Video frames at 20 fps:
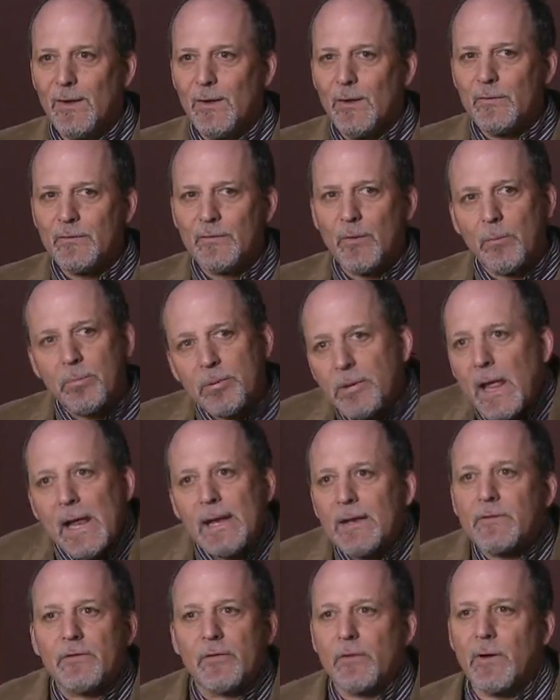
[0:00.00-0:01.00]
So
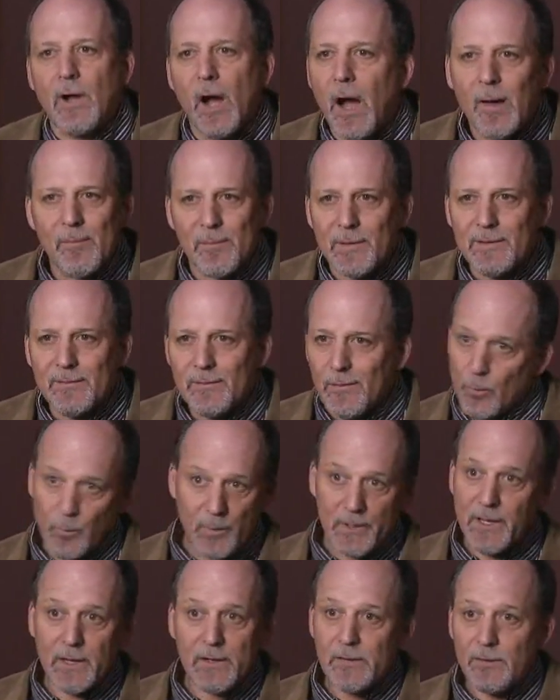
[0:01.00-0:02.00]
planets are common. We
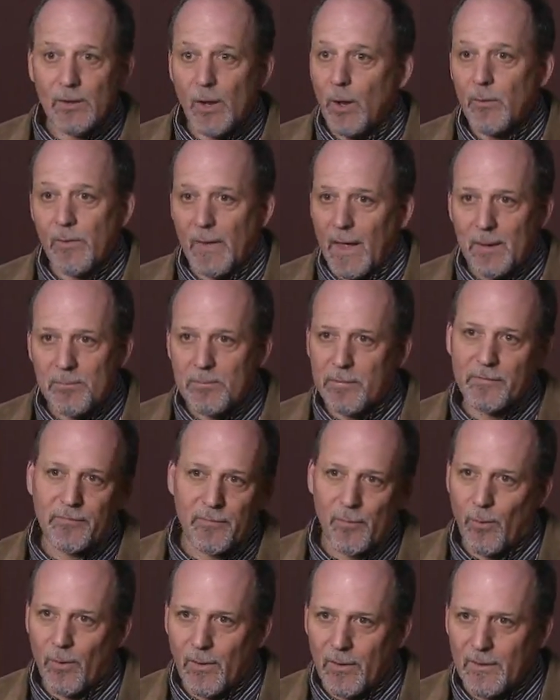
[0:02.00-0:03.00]
didn't know that
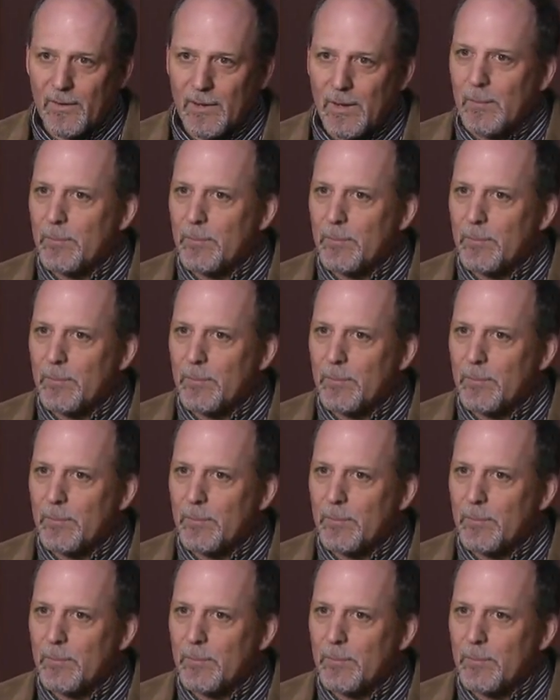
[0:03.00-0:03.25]
before,